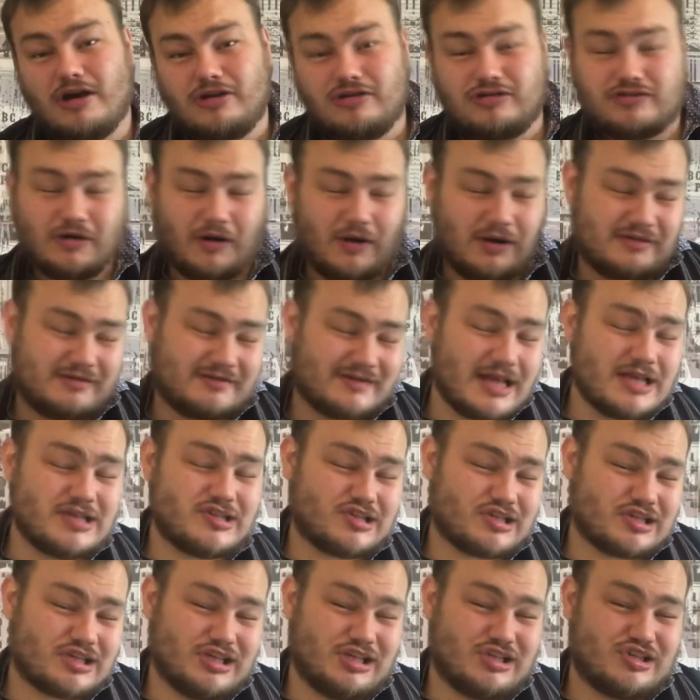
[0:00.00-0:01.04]
So
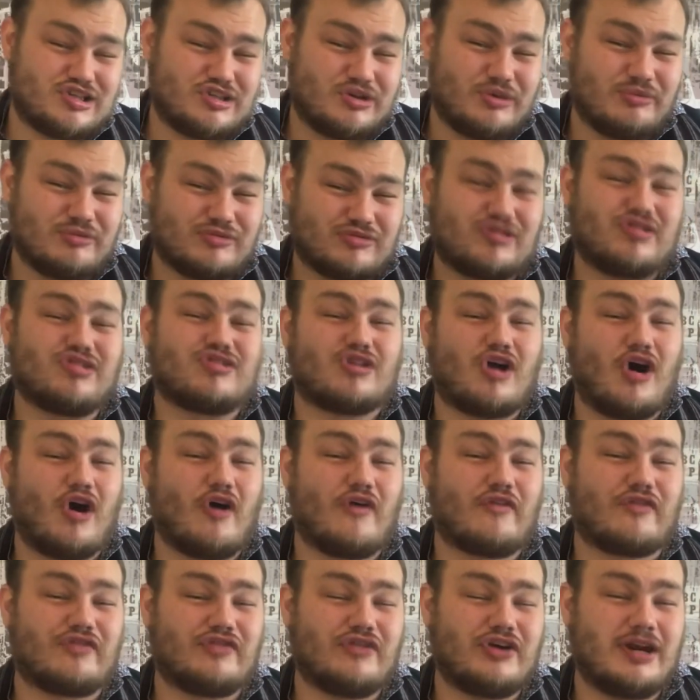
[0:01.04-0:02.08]
essentially she was just
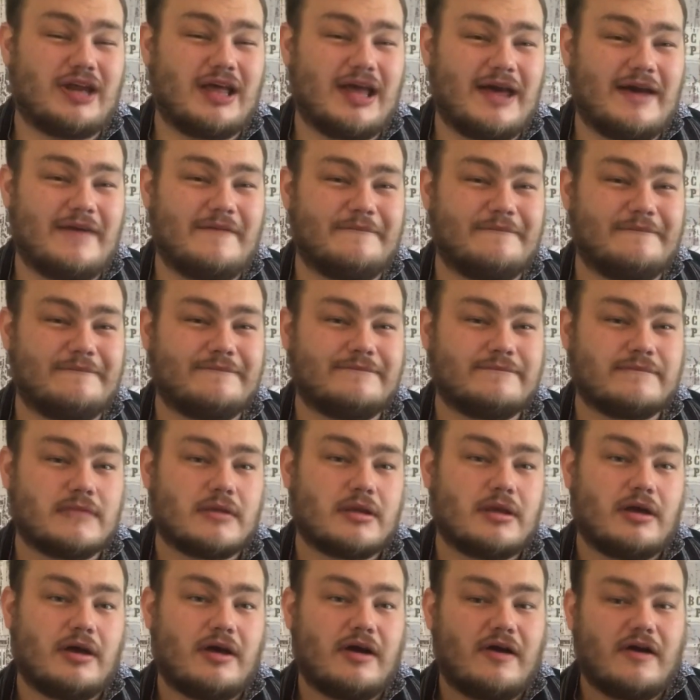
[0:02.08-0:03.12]
offering him
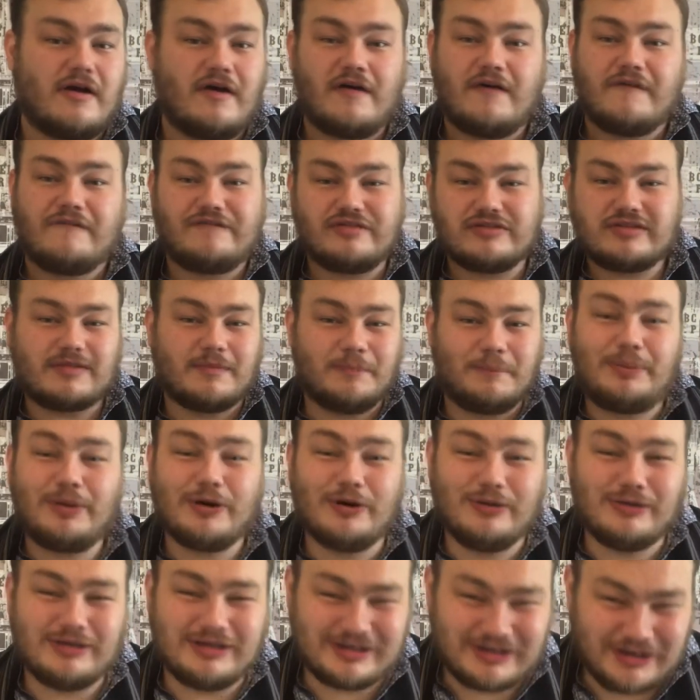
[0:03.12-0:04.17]
for some
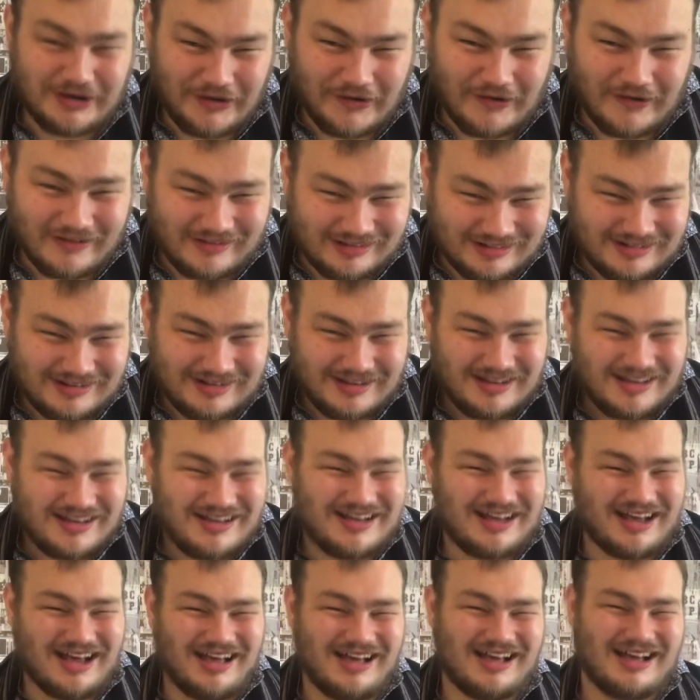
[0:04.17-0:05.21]
booty corn.
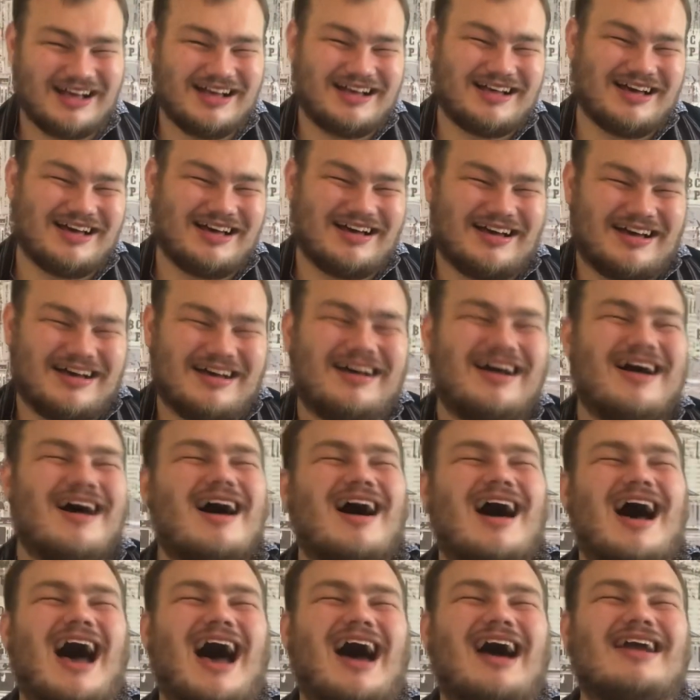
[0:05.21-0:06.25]
And
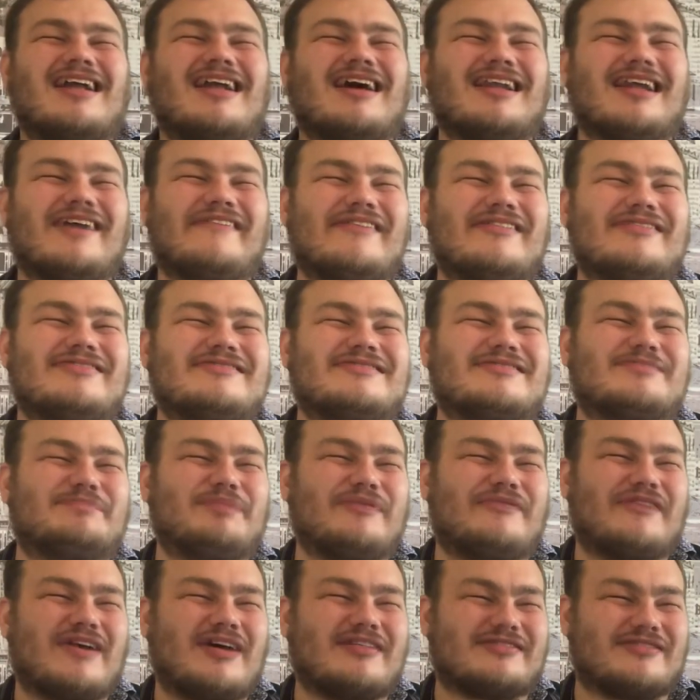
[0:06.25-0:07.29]
I love how
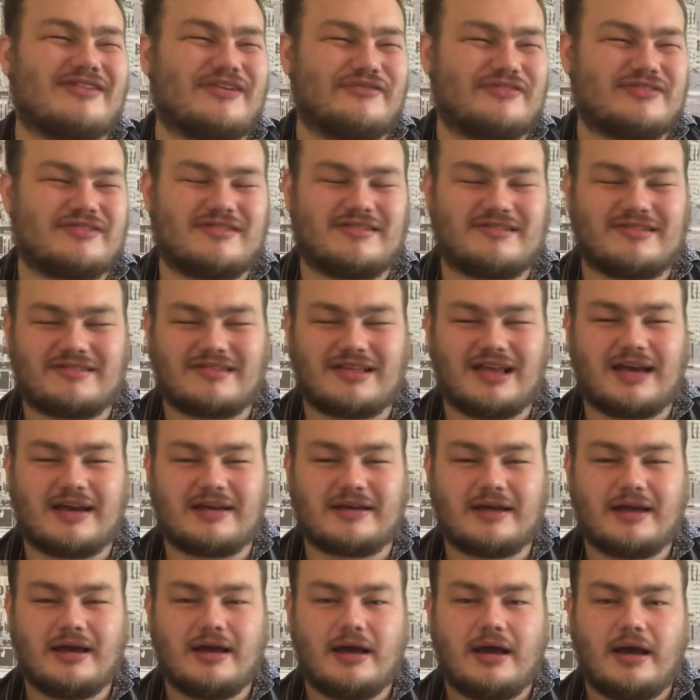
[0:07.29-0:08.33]
Professor Griffiths is just
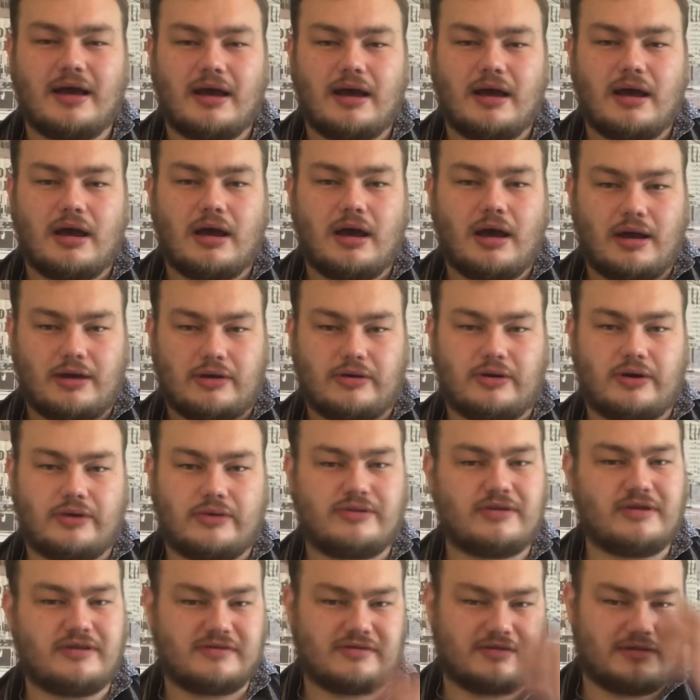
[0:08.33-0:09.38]
like, you know,
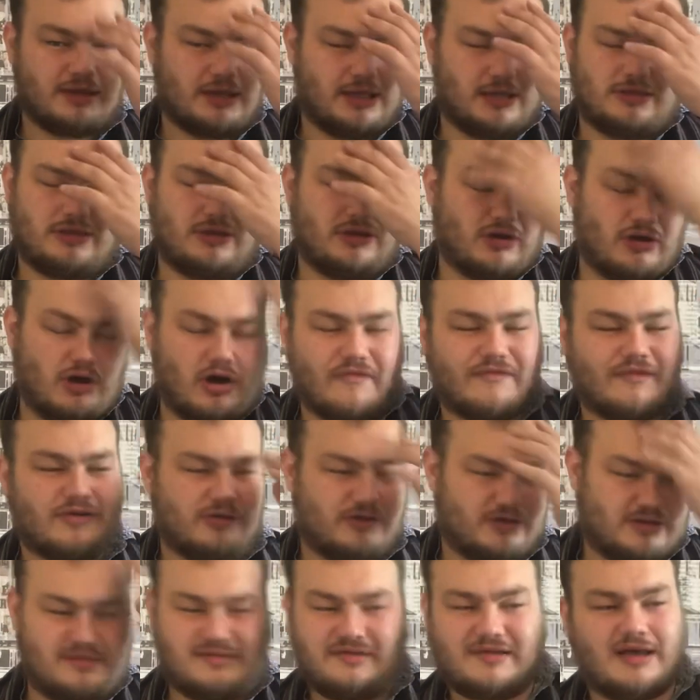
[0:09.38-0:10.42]
just the
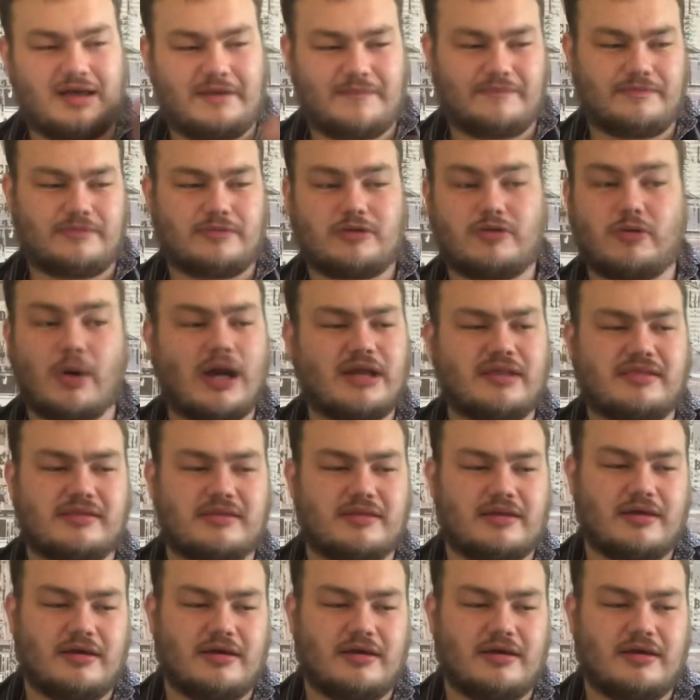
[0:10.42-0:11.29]
offer is quite